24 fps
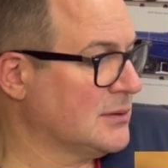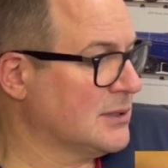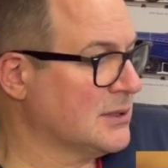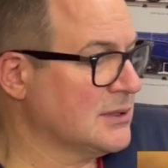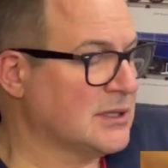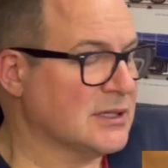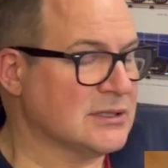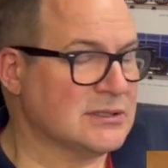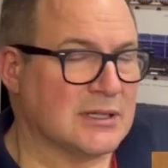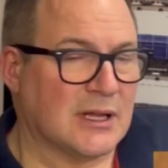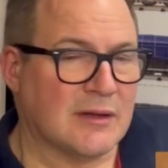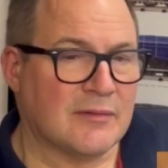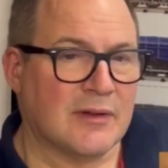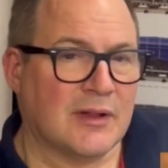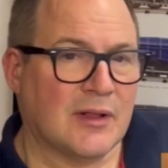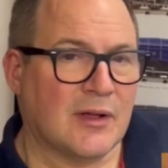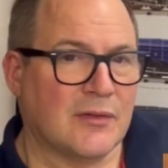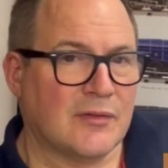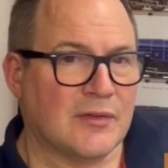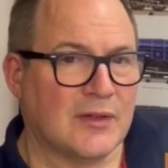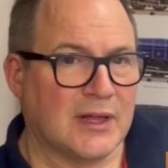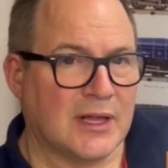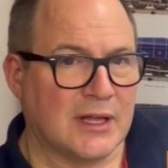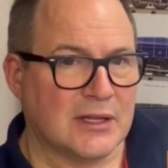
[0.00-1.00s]
It doesn't have anything
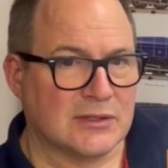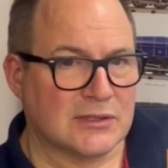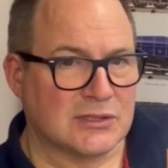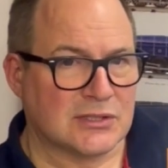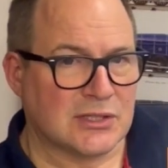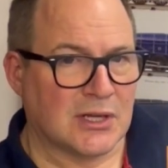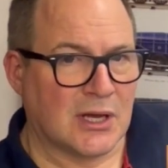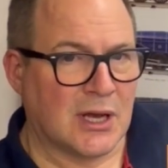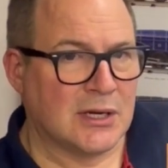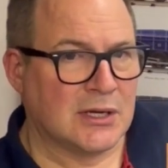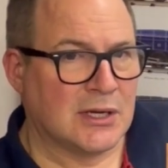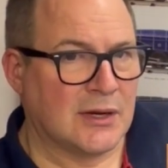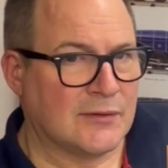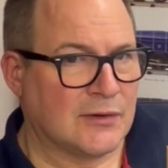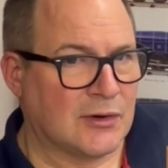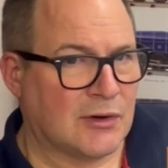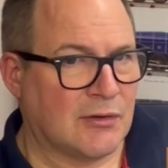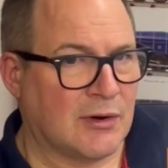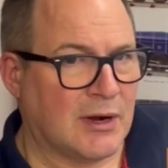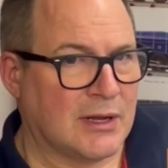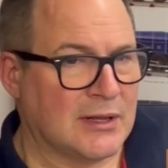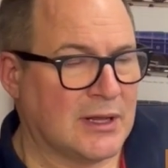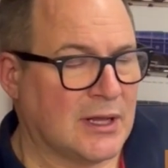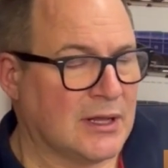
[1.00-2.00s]
on the inside. You have to
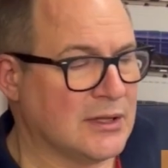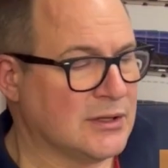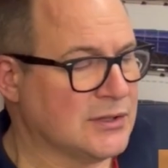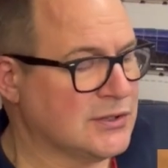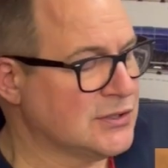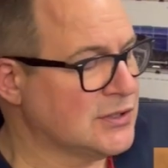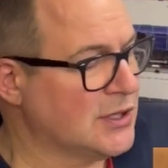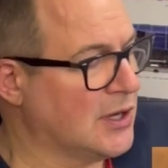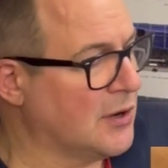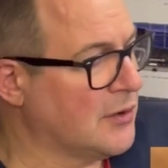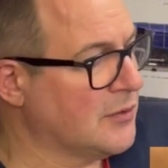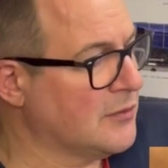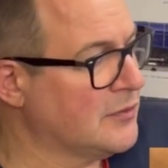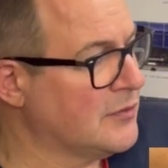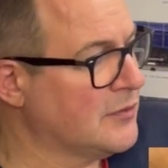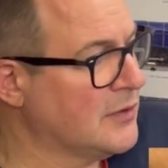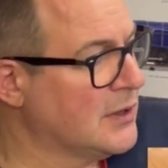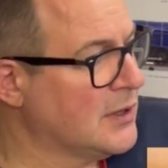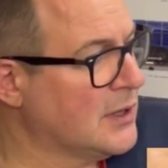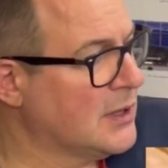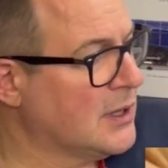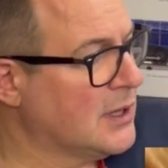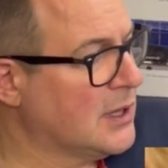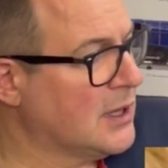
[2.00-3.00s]
create that yourself,
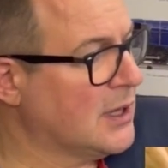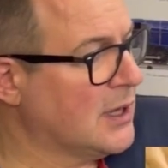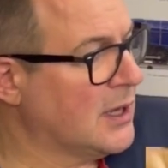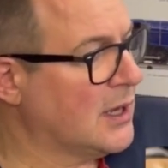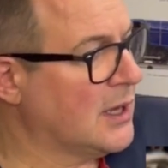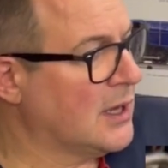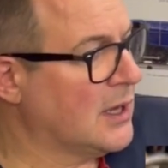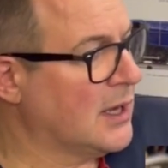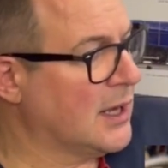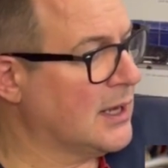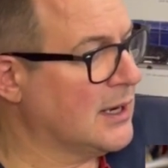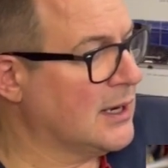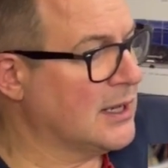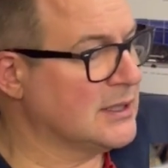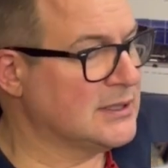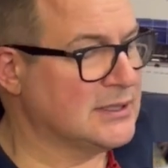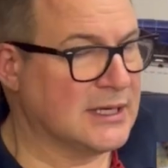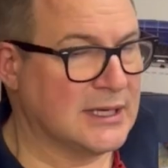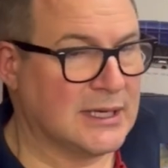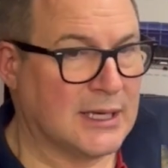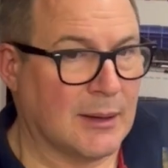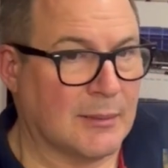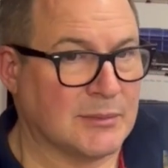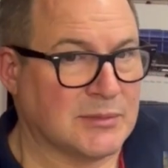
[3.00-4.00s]
unless
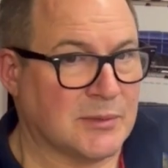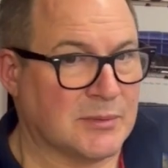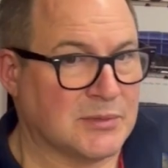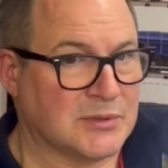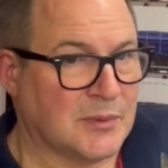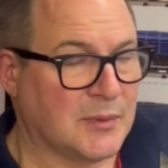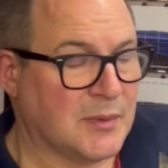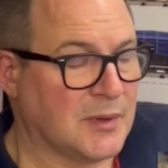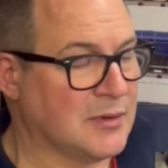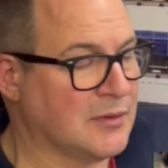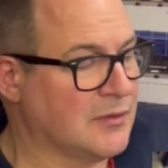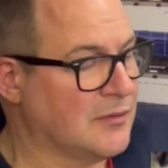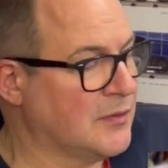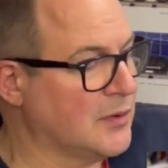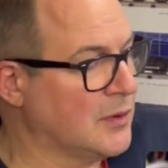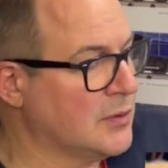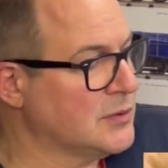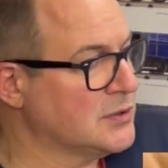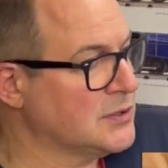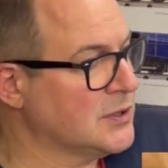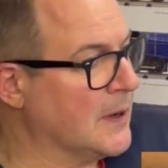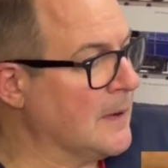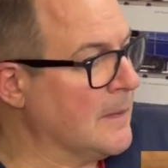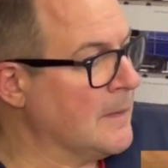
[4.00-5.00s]
he comes up with something in the
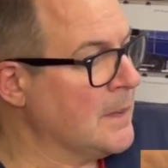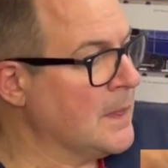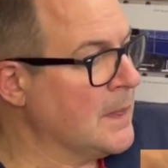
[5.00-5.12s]
future.